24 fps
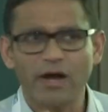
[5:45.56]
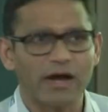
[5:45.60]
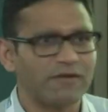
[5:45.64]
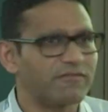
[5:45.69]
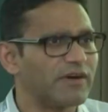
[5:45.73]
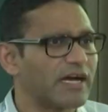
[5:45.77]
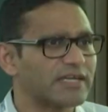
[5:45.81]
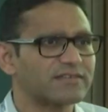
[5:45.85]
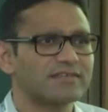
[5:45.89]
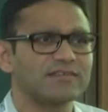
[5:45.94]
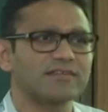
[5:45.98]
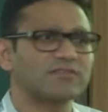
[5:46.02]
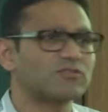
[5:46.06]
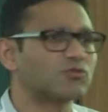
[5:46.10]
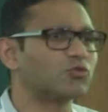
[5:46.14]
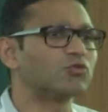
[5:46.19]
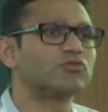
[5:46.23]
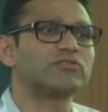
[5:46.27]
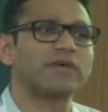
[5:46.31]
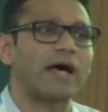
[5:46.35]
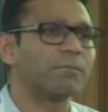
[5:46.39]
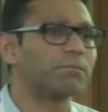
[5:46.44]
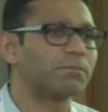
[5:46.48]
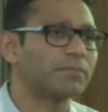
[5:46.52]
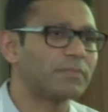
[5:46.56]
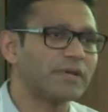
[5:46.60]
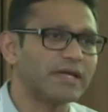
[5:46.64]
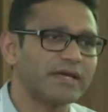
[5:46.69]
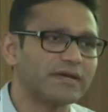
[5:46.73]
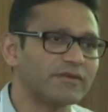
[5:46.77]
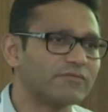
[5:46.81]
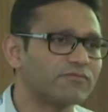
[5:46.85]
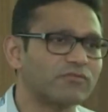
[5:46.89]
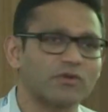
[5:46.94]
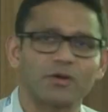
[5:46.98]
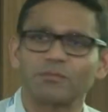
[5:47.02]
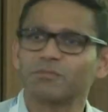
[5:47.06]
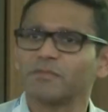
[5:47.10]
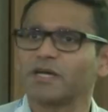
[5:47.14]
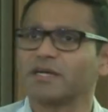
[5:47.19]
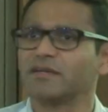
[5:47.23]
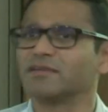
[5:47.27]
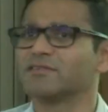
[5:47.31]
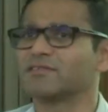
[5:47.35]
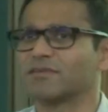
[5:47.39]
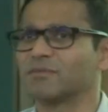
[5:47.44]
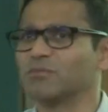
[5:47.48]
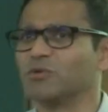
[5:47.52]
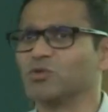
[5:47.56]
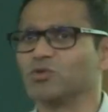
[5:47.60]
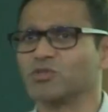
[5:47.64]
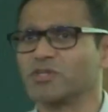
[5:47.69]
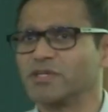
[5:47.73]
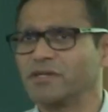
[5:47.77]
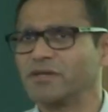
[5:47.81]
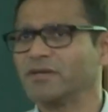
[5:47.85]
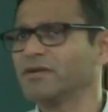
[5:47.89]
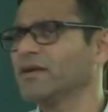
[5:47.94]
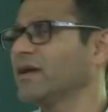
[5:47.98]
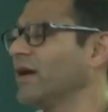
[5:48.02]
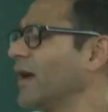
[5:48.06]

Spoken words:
have access to sampling from that distribution,